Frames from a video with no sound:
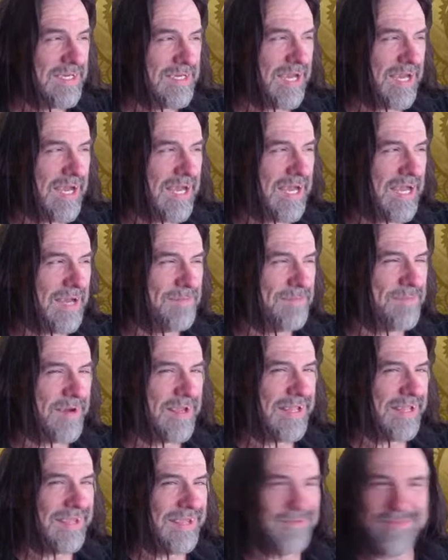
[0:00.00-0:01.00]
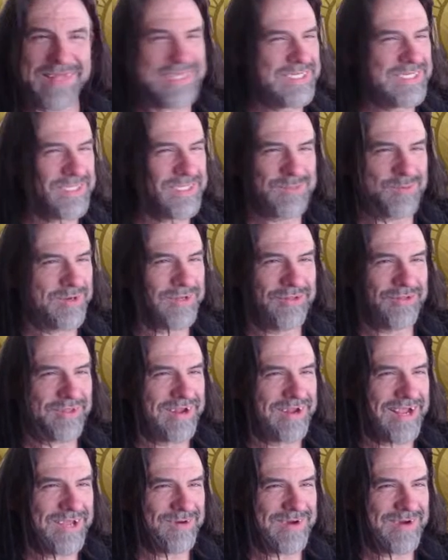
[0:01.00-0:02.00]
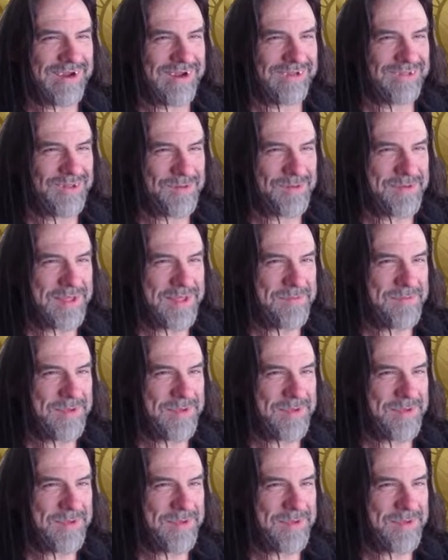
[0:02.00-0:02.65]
but if they just wriggle their head around a little bit,